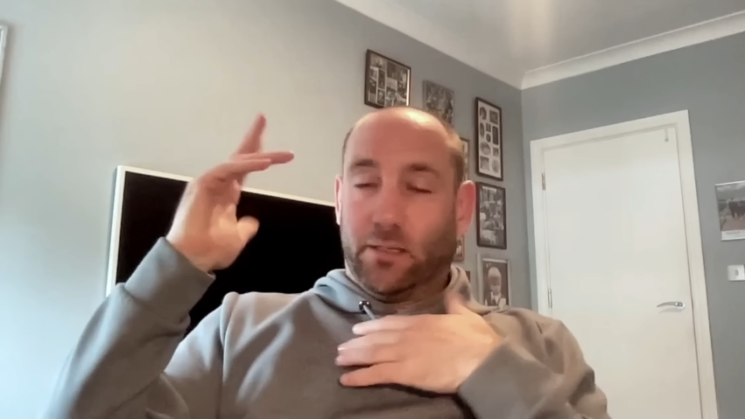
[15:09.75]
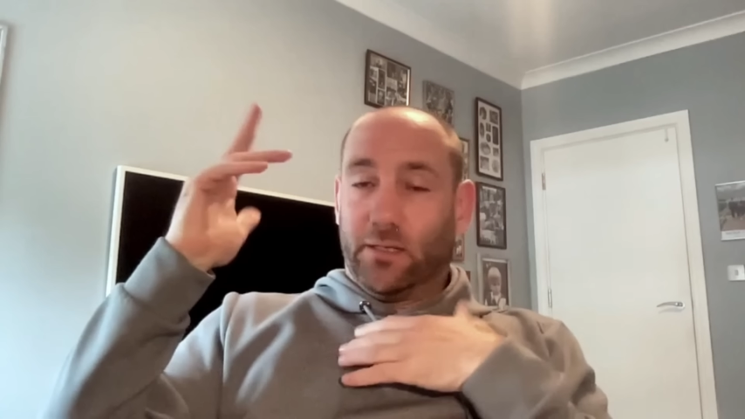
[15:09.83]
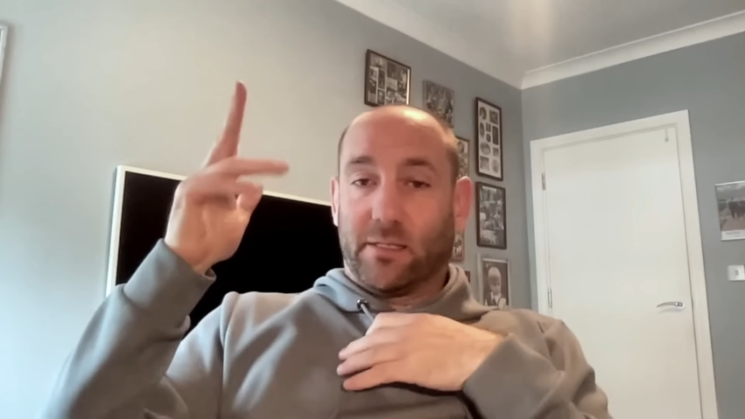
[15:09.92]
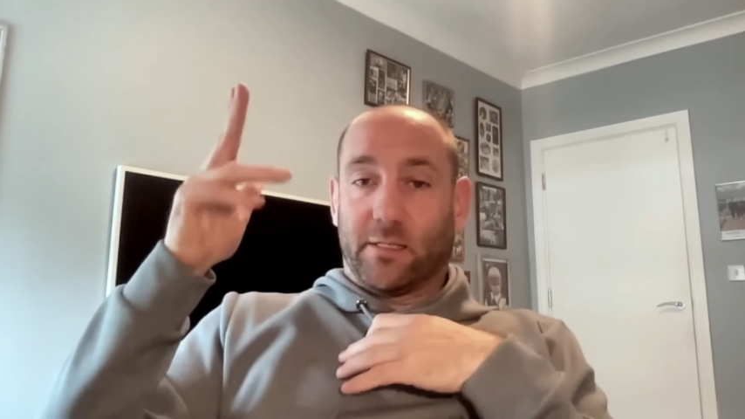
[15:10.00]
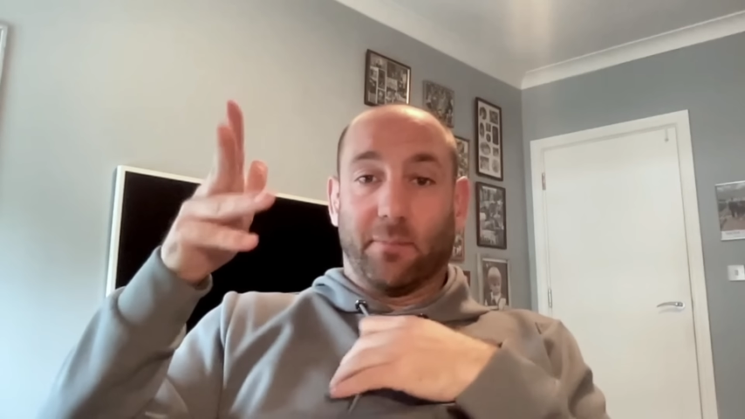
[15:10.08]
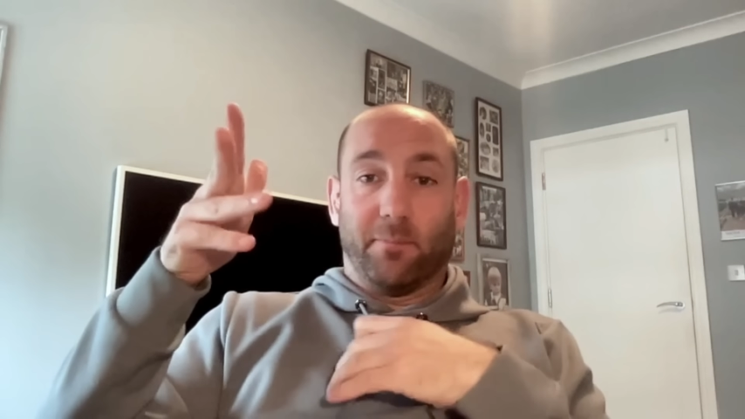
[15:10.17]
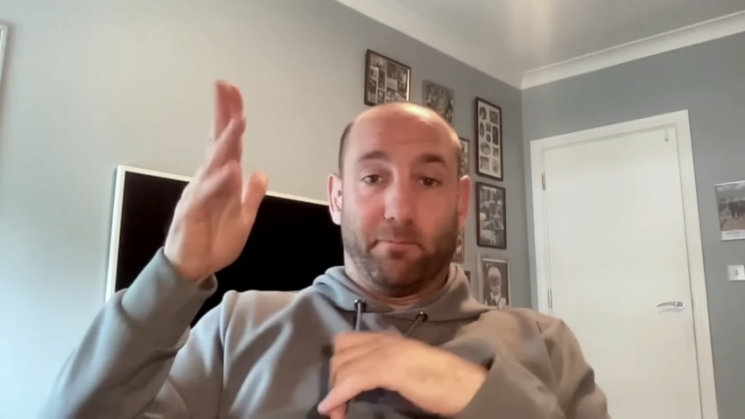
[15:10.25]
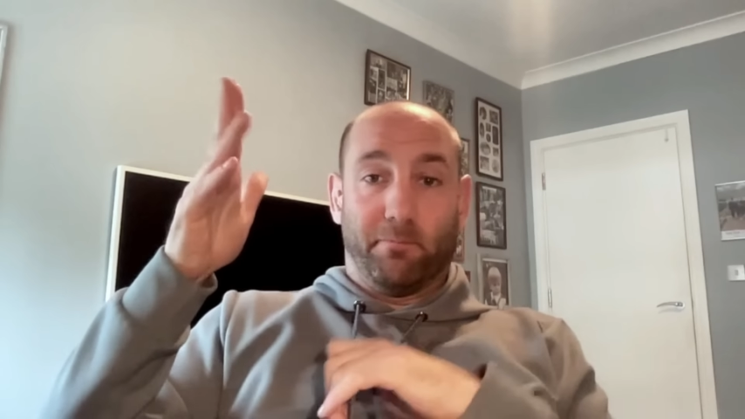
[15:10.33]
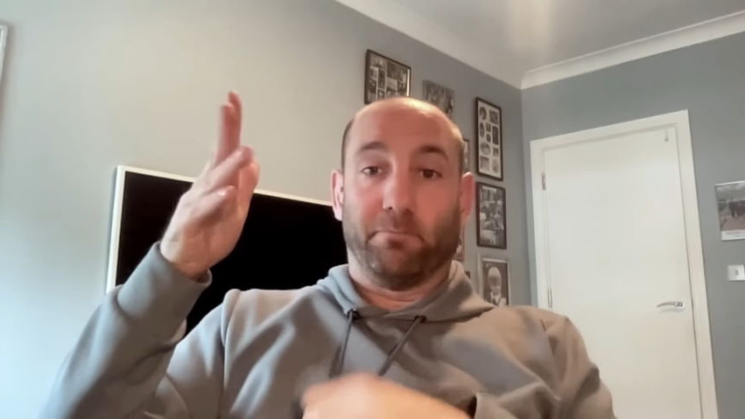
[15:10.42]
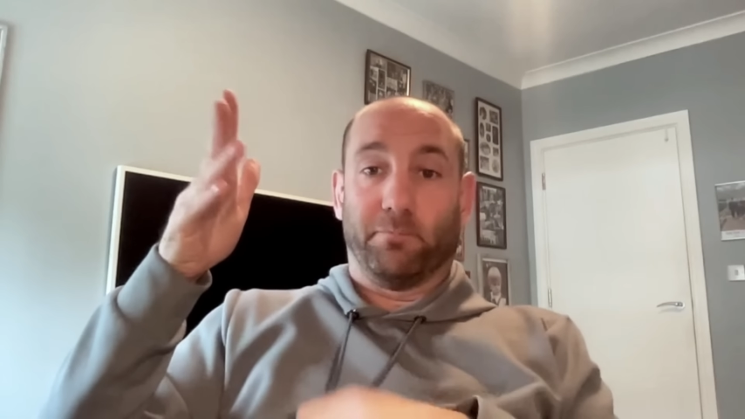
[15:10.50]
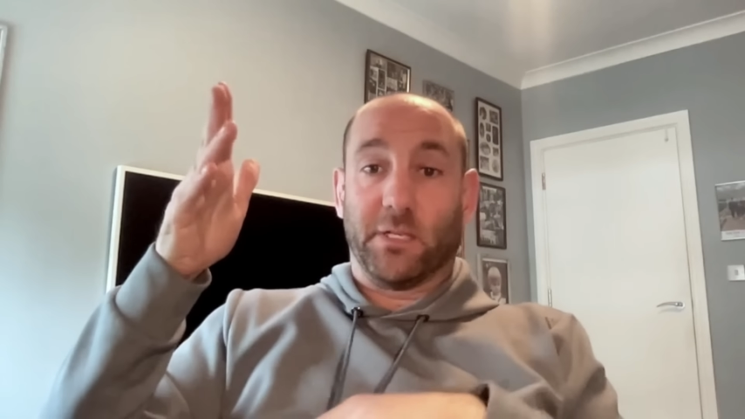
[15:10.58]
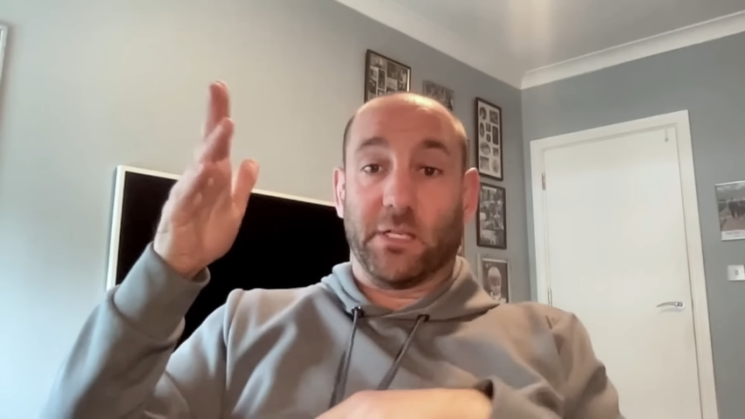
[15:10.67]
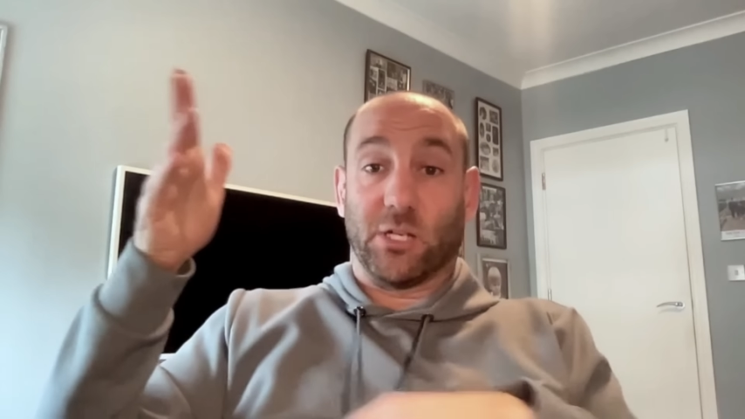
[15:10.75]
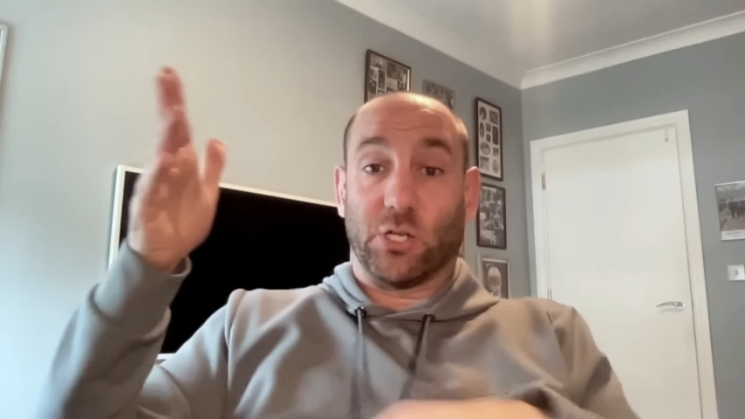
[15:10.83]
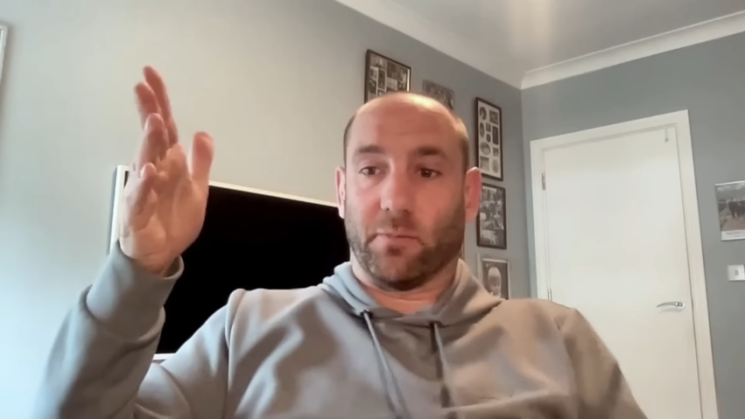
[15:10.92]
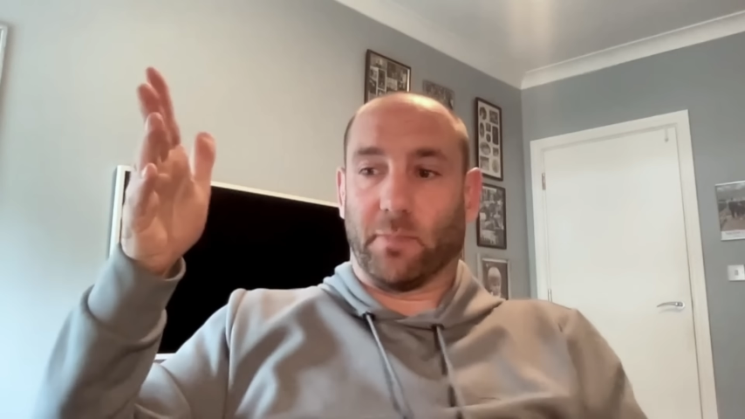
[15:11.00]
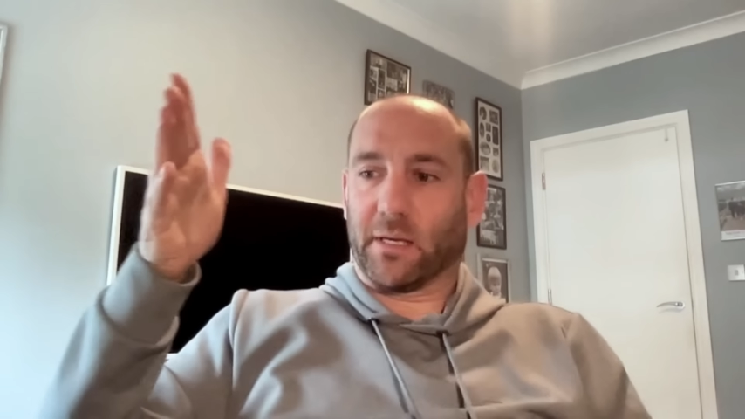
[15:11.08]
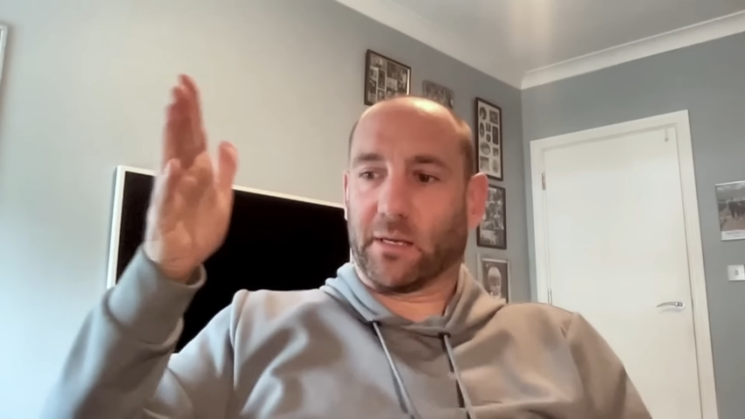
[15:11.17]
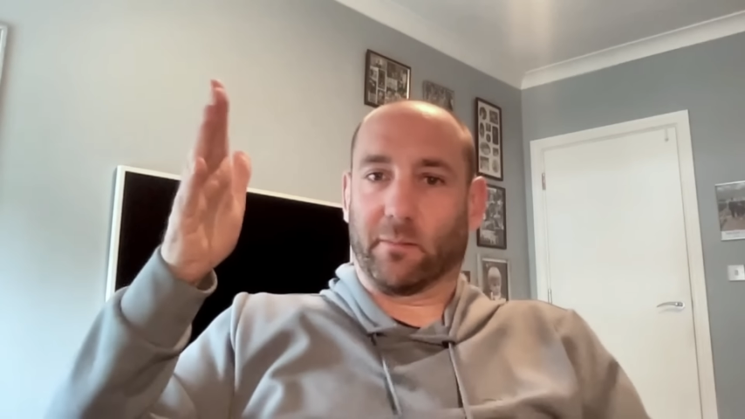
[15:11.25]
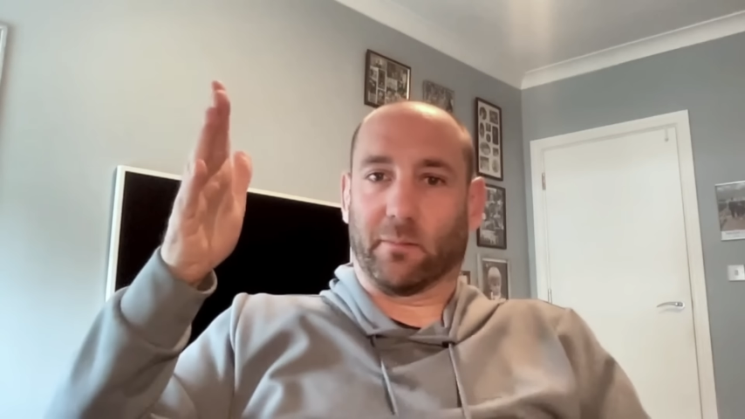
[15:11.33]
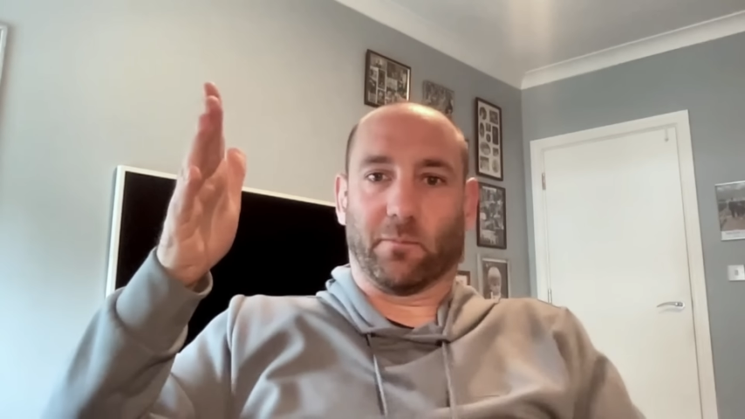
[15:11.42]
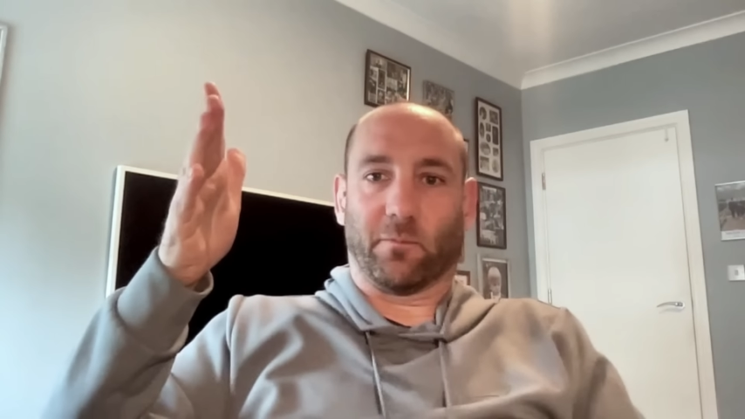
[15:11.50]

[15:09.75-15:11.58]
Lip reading: here's some decision making